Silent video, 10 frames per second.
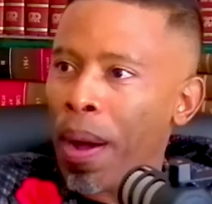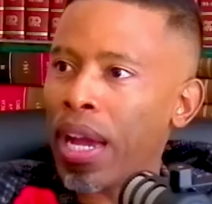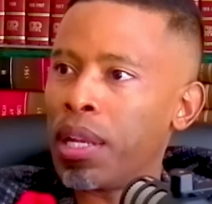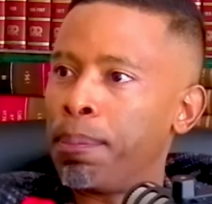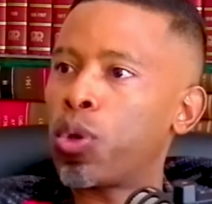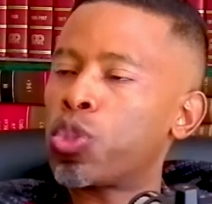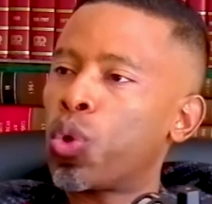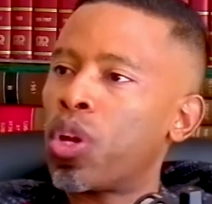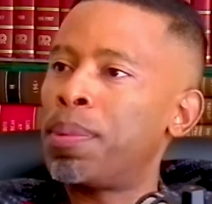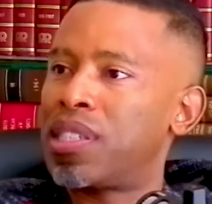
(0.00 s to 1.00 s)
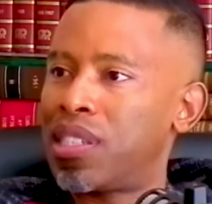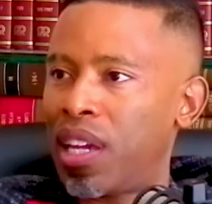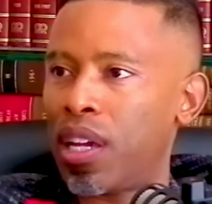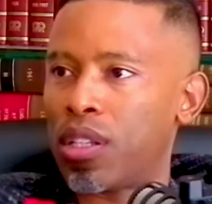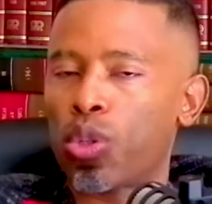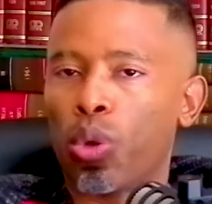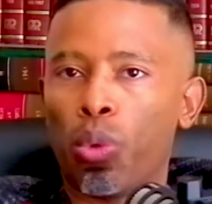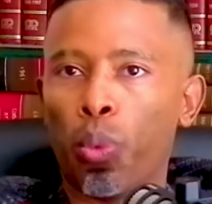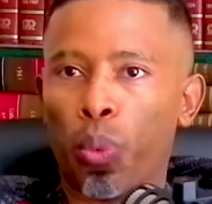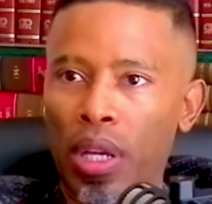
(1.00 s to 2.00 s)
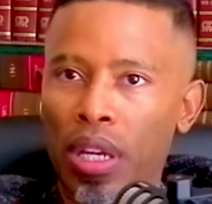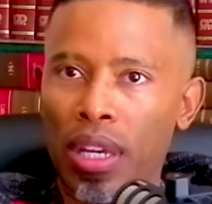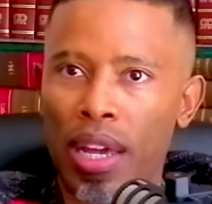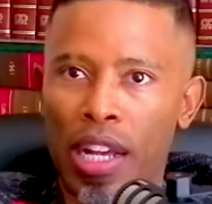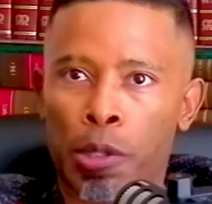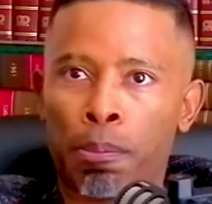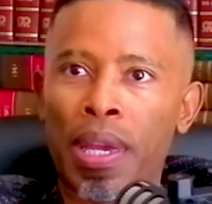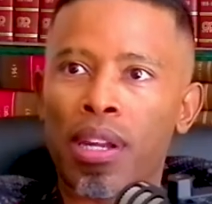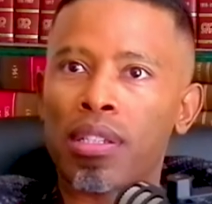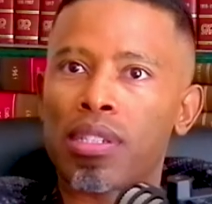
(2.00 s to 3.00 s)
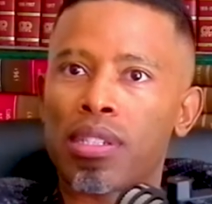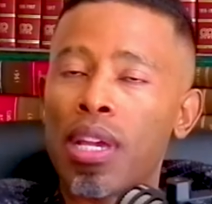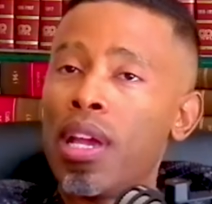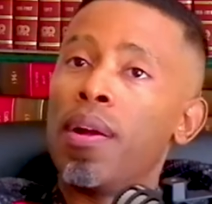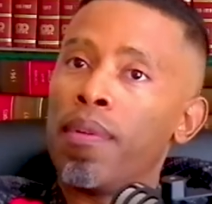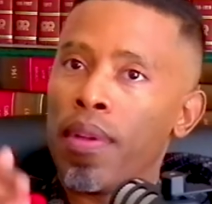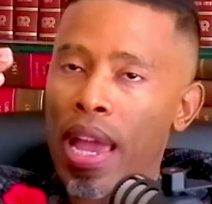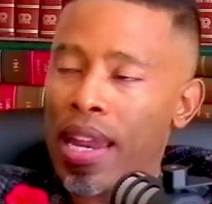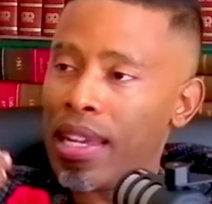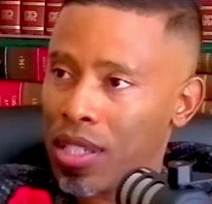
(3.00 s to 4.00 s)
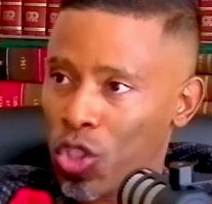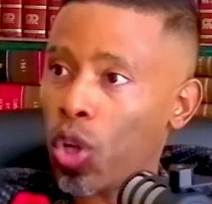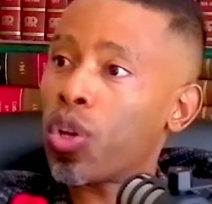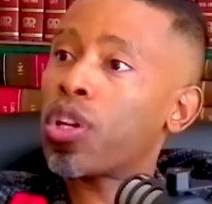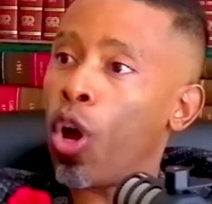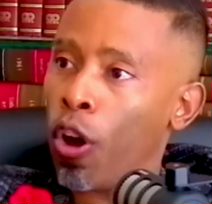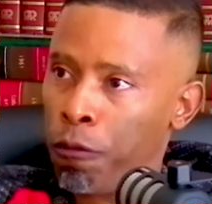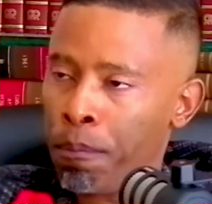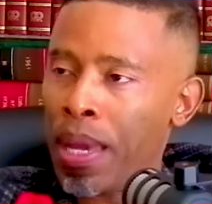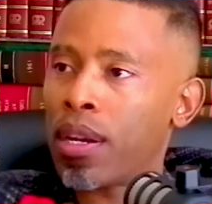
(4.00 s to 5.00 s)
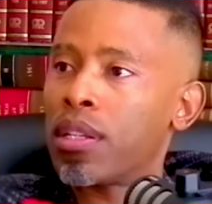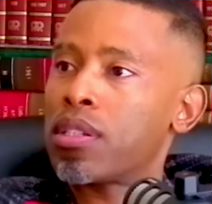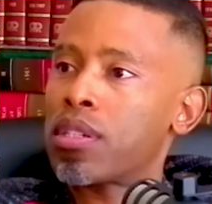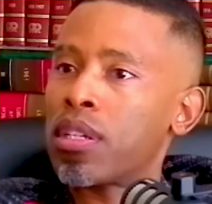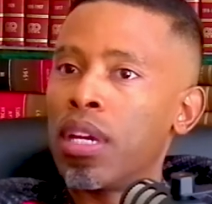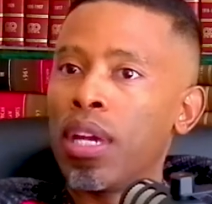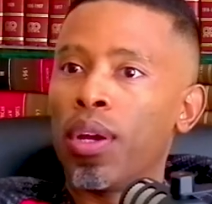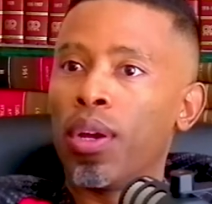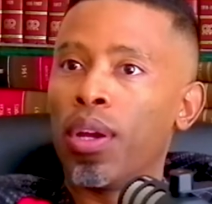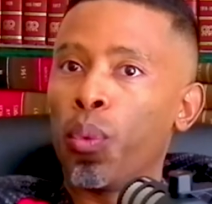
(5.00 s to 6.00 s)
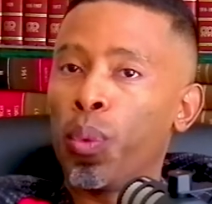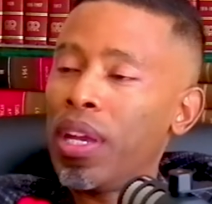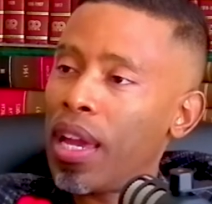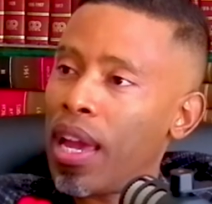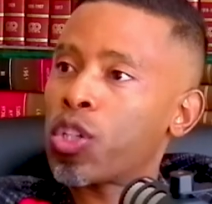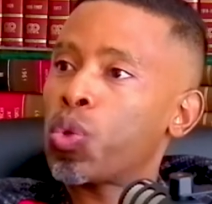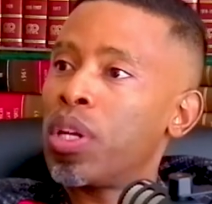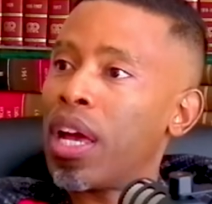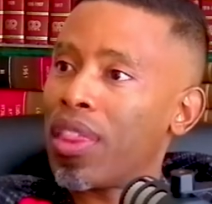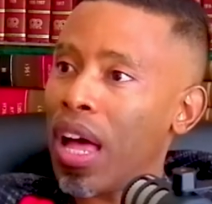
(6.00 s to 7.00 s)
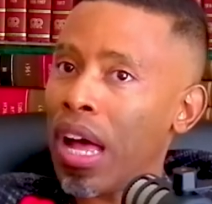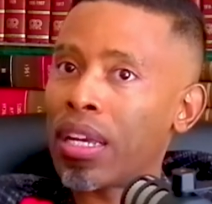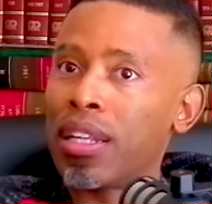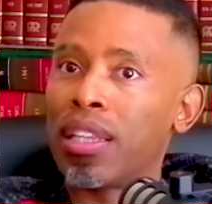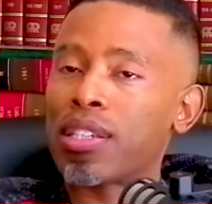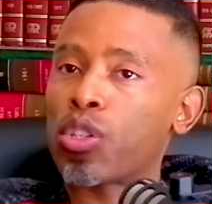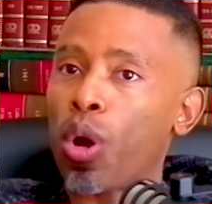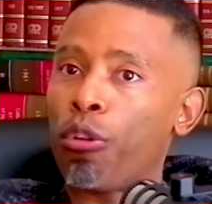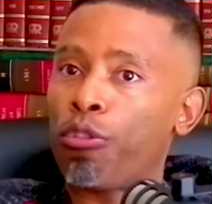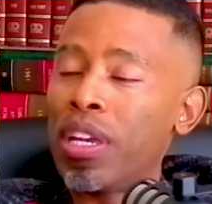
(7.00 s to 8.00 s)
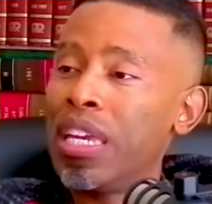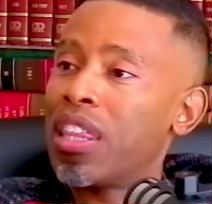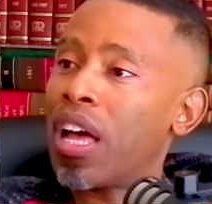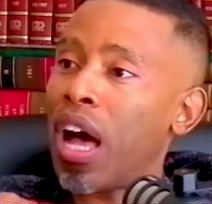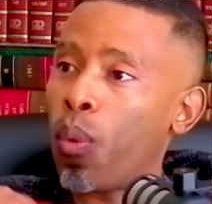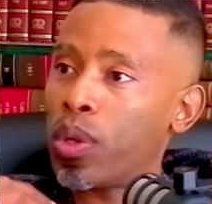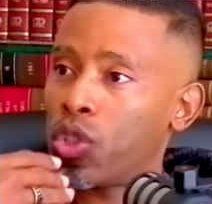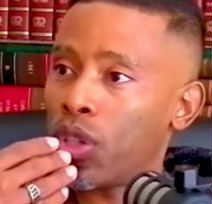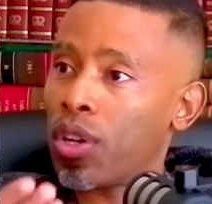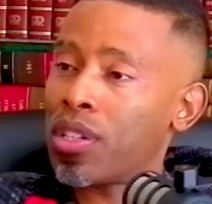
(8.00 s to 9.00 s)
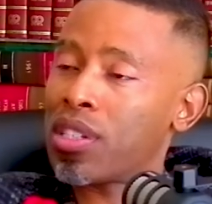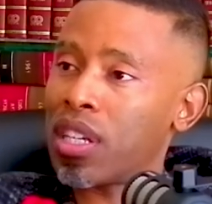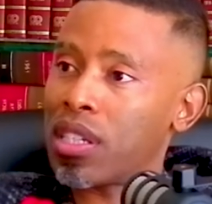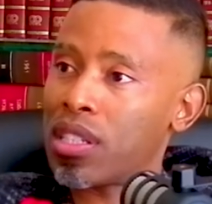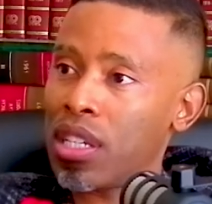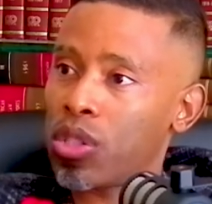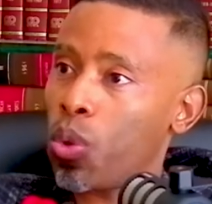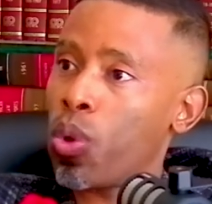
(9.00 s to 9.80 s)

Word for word: buy it because you're going to be scared. So we as parents and as children of parents, we actually are the architects of either our children's success